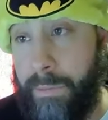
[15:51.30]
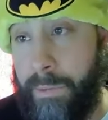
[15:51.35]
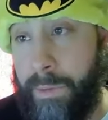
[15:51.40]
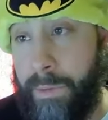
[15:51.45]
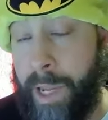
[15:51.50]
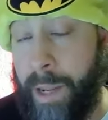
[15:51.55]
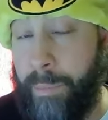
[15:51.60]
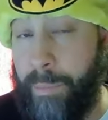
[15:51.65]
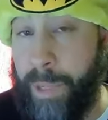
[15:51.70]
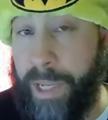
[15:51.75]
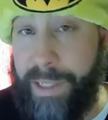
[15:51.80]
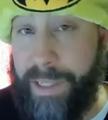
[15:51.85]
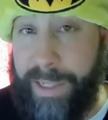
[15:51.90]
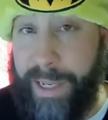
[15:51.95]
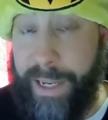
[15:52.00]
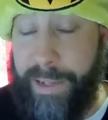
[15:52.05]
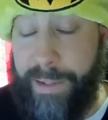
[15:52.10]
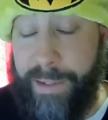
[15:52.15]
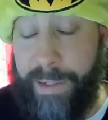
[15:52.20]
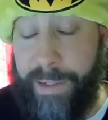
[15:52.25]
not best
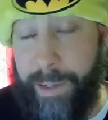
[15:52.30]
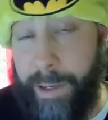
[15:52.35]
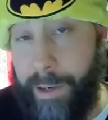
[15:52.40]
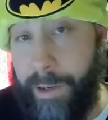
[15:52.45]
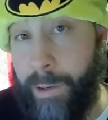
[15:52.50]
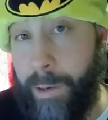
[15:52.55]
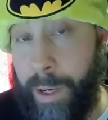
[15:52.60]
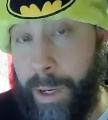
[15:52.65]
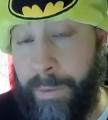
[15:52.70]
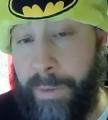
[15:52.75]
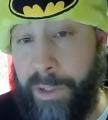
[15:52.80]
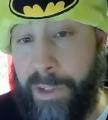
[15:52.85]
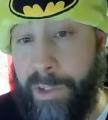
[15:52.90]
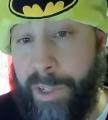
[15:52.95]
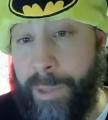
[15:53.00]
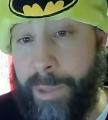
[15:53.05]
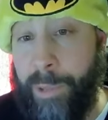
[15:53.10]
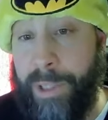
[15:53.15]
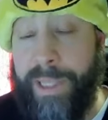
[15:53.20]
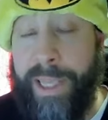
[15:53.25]
case scenario,
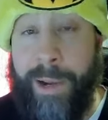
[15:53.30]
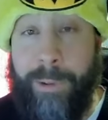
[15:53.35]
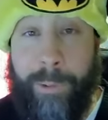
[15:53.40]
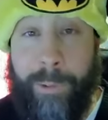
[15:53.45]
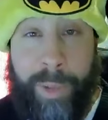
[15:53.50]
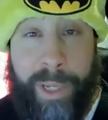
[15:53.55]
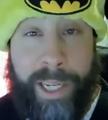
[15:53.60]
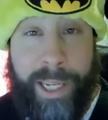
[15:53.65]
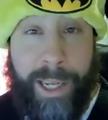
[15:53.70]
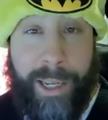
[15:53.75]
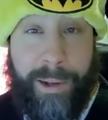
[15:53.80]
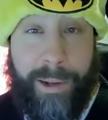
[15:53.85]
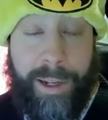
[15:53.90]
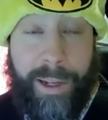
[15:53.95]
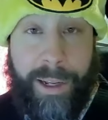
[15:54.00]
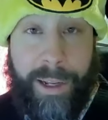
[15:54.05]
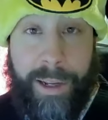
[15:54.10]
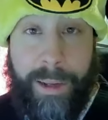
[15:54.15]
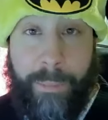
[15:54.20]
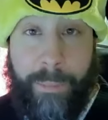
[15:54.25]
obviously, but that would be
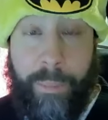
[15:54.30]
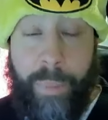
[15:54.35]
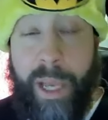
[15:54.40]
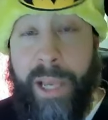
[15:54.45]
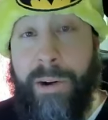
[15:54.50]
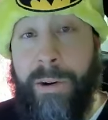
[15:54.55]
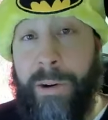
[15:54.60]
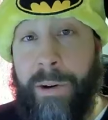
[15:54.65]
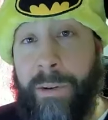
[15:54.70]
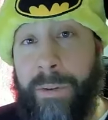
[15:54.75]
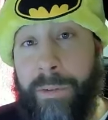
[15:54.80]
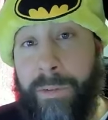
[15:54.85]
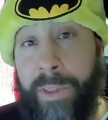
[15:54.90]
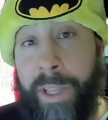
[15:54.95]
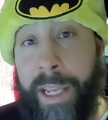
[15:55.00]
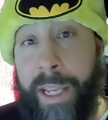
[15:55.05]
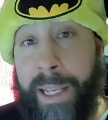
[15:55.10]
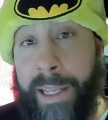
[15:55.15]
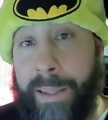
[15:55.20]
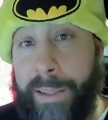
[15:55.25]
better
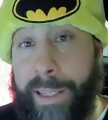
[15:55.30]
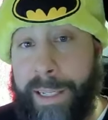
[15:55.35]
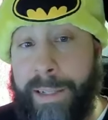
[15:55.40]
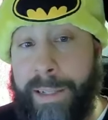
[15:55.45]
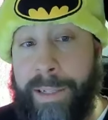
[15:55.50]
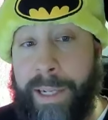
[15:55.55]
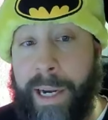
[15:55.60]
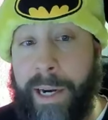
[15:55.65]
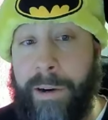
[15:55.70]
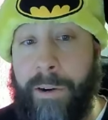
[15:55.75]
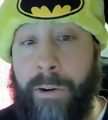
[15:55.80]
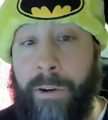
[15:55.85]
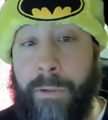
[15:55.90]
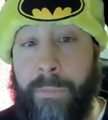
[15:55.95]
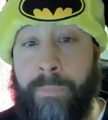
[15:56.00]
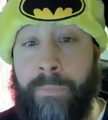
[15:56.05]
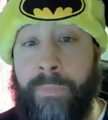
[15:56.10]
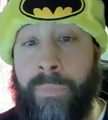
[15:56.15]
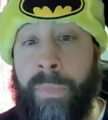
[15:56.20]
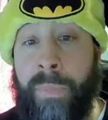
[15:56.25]
than the entire home.
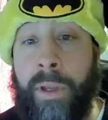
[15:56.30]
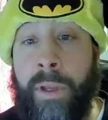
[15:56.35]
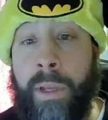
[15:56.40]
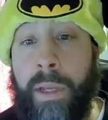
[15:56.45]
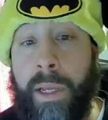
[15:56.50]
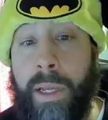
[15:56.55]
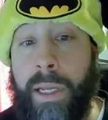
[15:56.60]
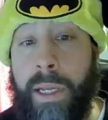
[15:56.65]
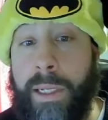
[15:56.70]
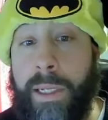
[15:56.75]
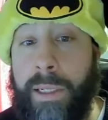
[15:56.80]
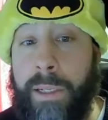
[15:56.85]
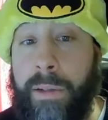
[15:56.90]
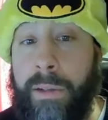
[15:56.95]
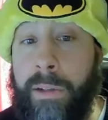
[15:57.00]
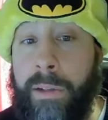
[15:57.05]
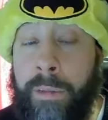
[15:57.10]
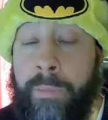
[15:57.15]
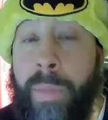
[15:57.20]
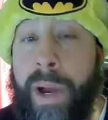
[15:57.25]

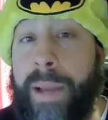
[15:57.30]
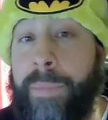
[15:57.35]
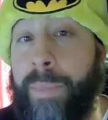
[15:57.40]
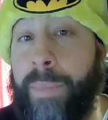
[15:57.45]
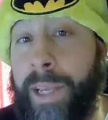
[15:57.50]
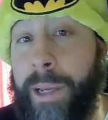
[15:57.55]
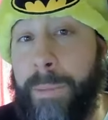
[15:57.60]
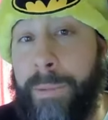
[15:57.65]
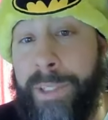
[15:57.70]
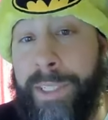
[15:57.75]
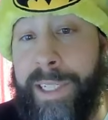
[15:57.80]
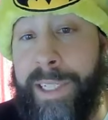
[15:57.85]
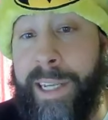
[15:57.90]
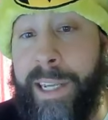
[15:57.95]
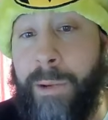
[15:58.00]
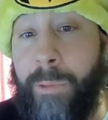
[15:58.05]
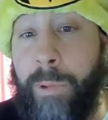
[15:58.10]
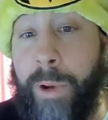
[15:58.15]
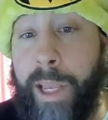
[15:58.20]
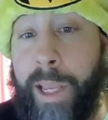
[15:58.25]
You might be able to
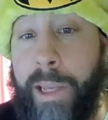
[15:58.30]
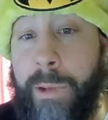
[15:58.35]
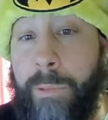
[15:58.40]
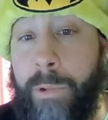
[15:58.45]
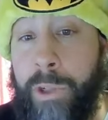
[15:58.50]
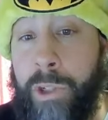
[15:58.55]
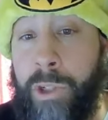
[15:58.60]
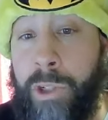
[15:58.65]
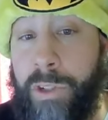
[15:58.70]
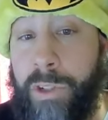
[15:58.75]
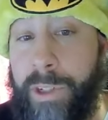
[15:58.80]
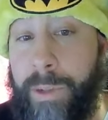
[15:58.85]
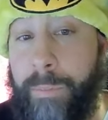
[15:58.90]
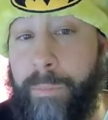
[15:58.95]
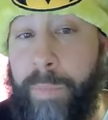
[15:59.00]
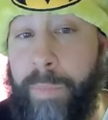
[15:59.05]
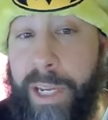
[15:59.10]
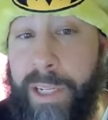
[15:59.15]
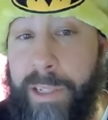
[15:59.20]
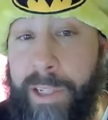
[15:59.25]
get away with just some
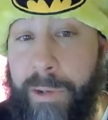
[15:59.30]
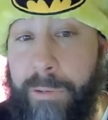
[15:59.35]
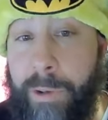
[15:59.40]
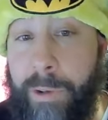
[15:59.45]
basic